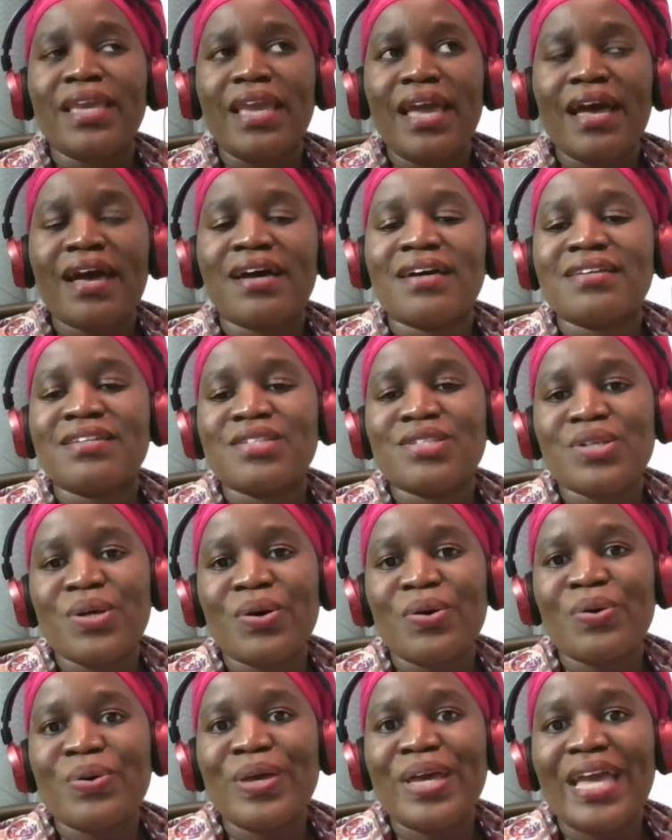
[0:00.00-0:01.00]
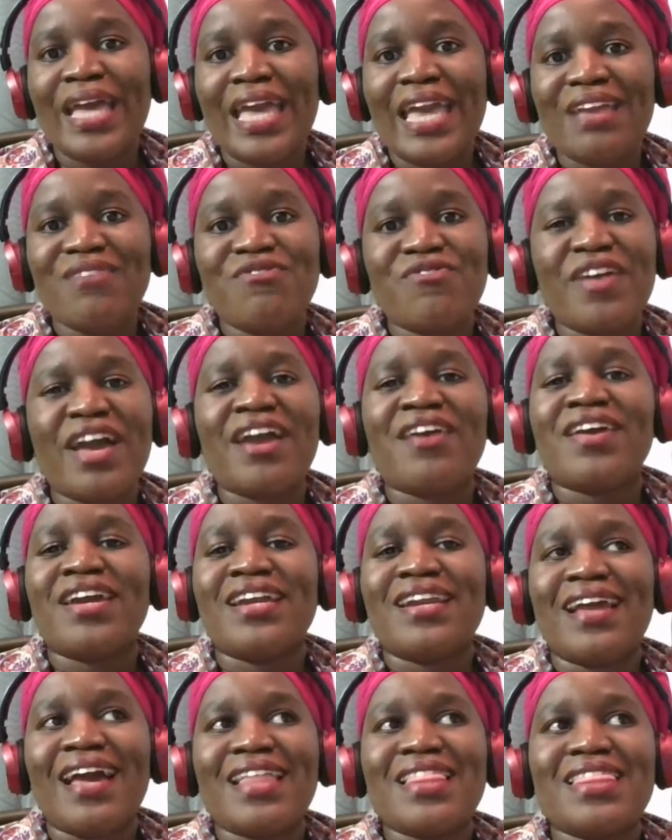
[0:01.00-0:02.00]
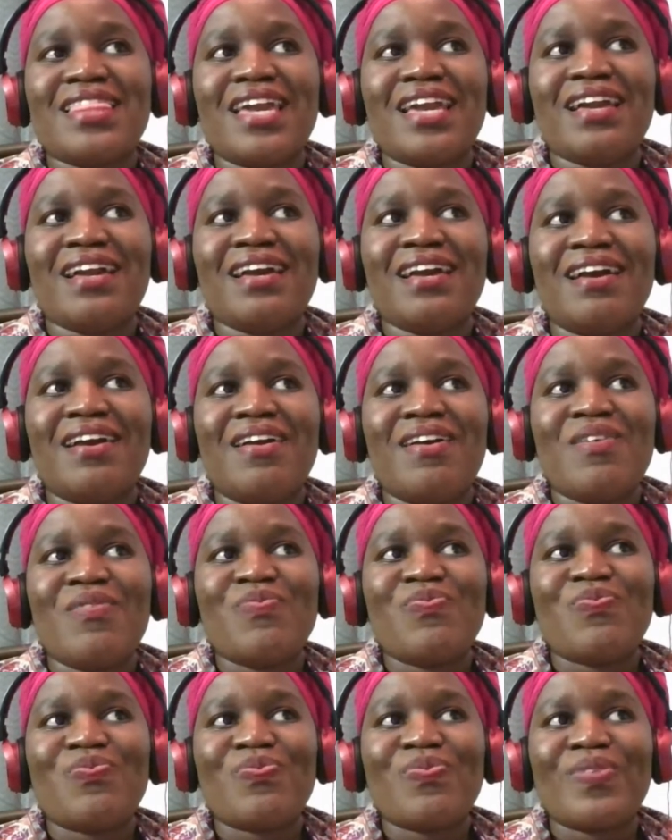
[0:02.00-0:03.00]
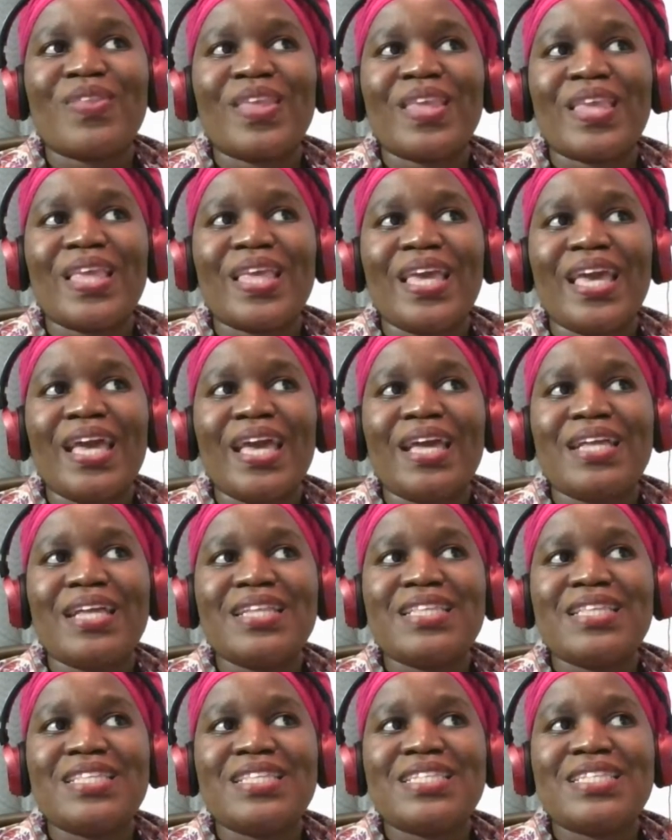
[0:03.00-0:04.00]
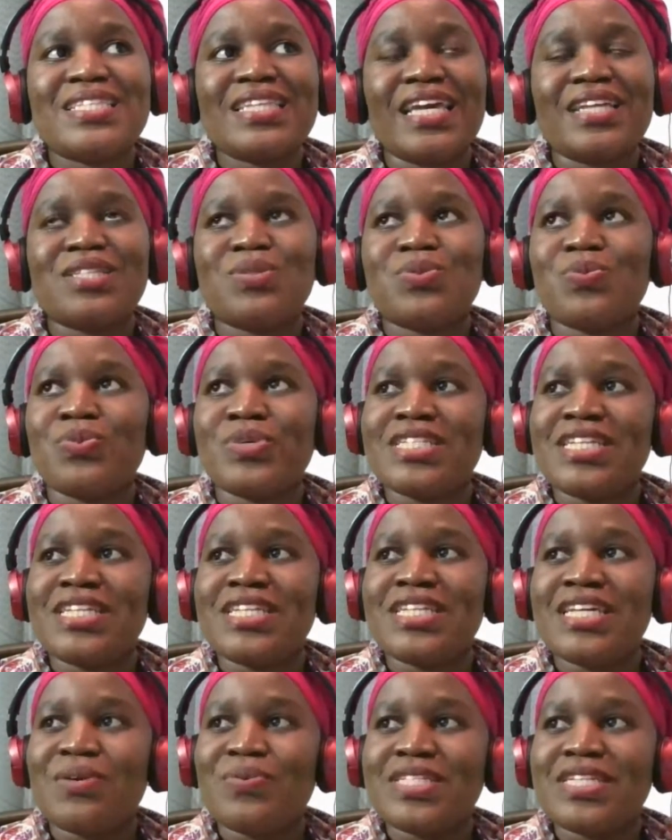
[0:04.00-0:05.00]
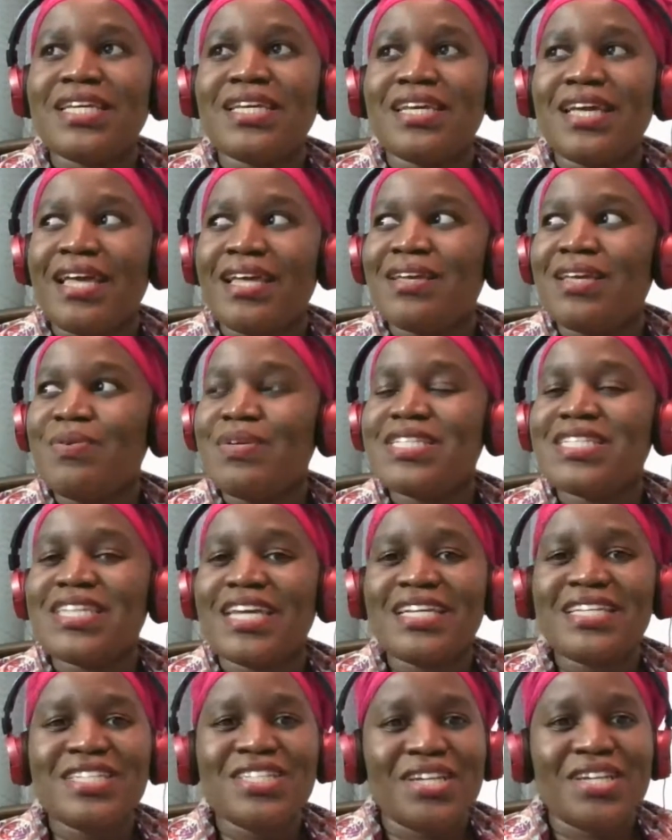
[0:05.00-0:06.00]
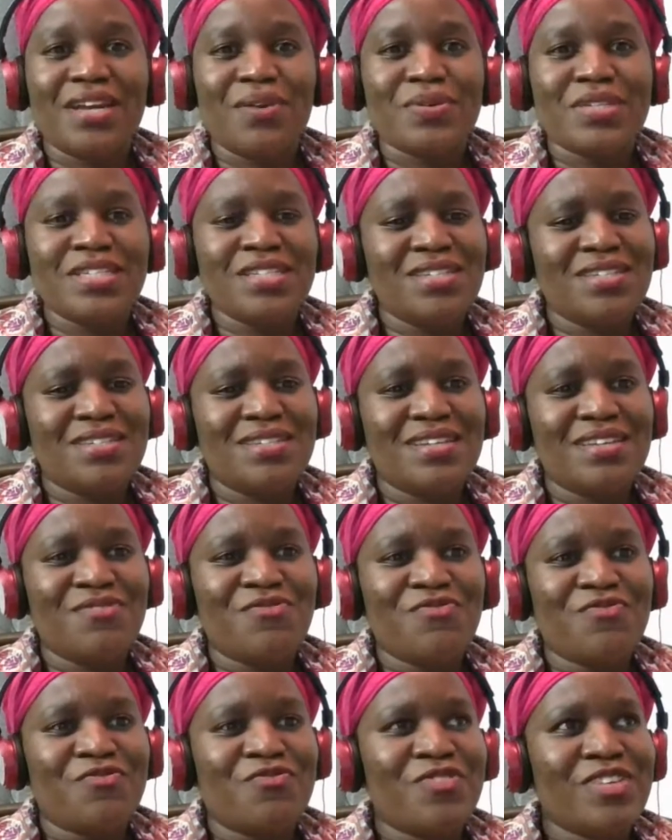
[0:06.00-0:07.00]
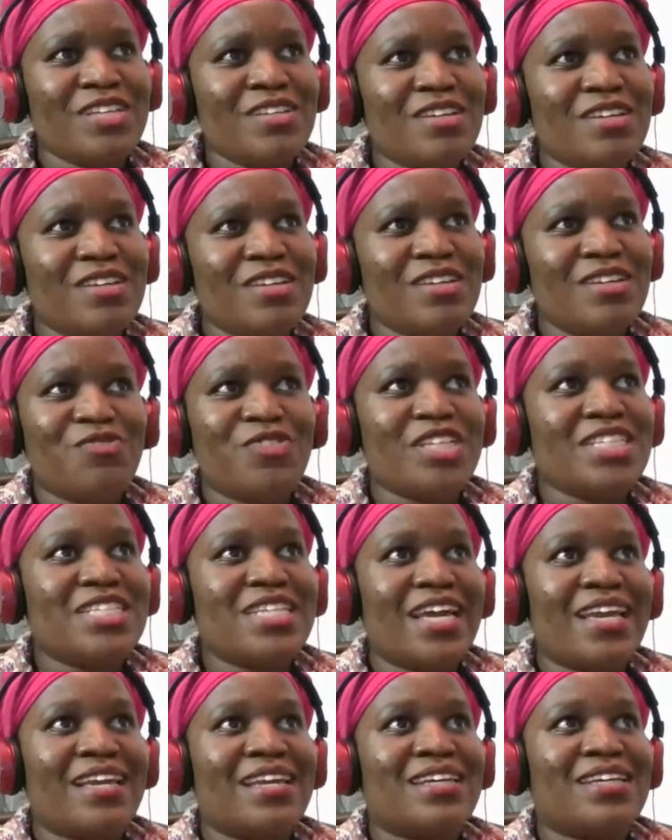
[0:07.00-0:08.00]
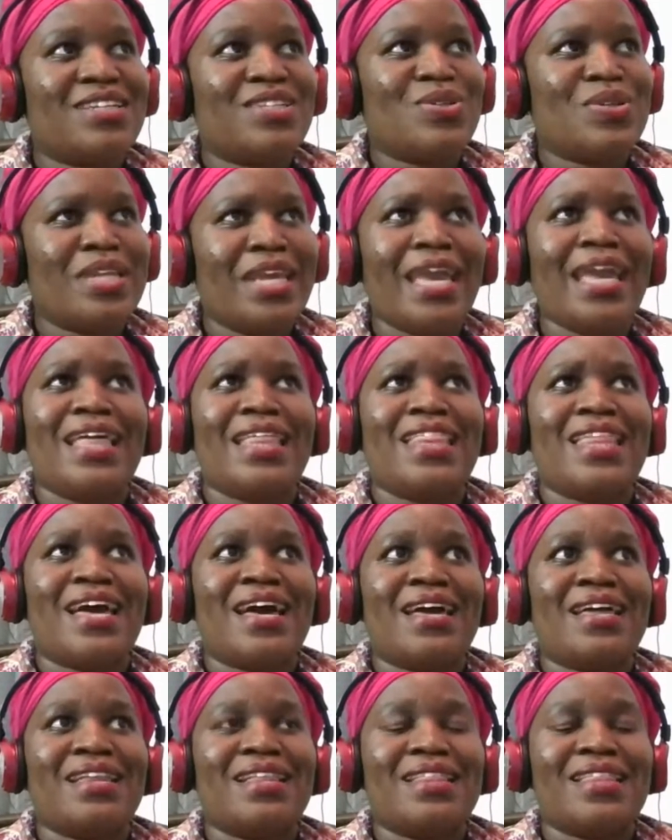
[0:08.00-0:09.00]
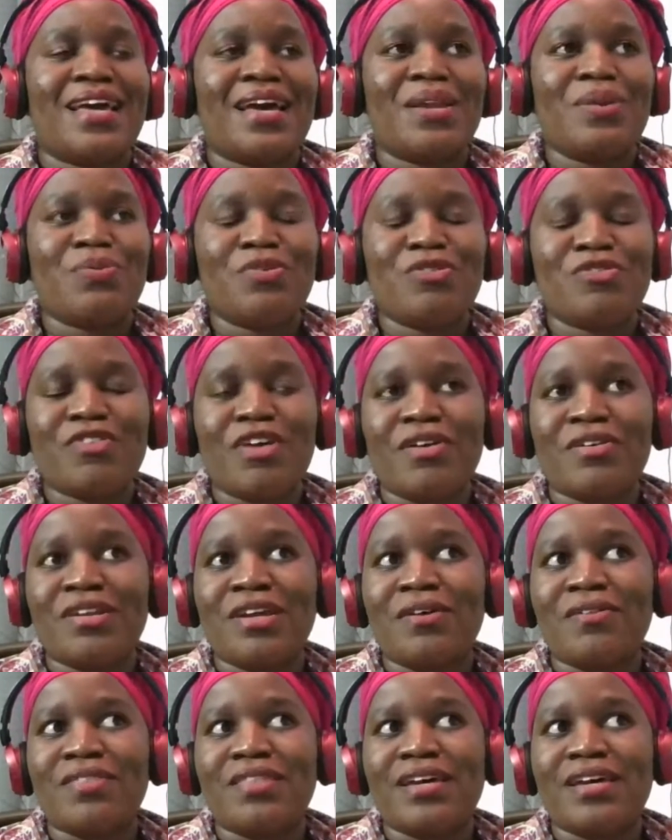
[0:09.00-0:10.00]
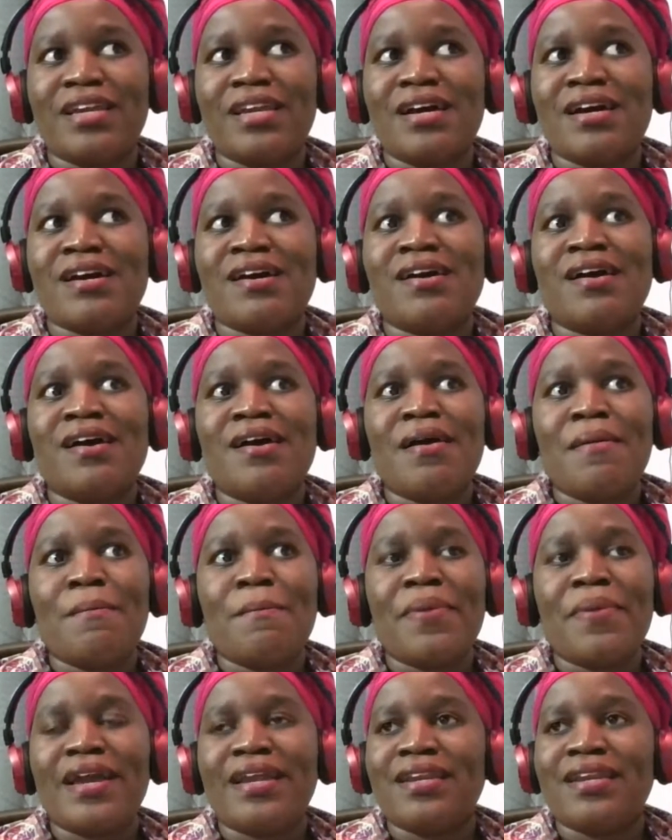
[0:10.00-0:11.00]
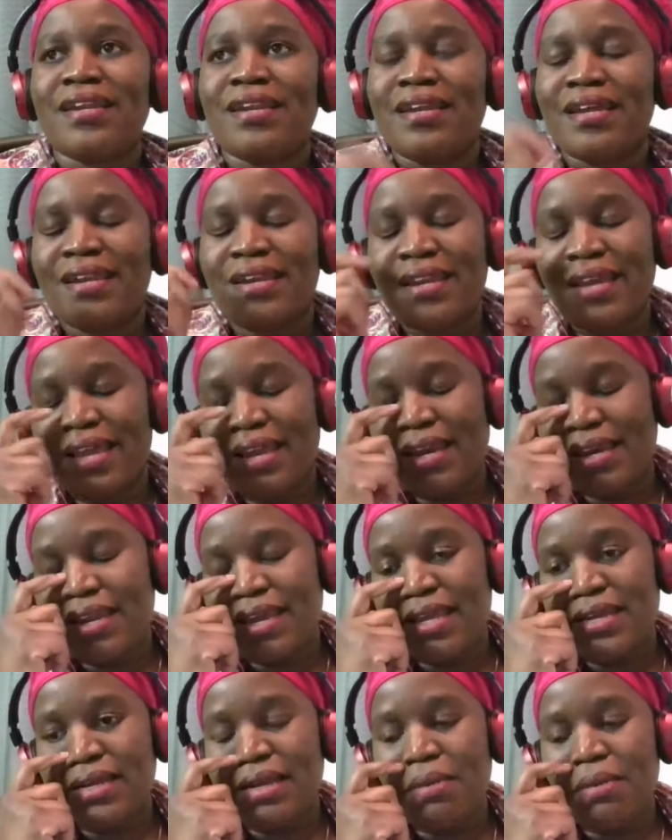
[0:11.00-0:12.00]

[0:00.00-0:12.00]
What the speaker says: Yeah, so it varied. I think it was yesterday, was it? It feels like today that we found out that Biden and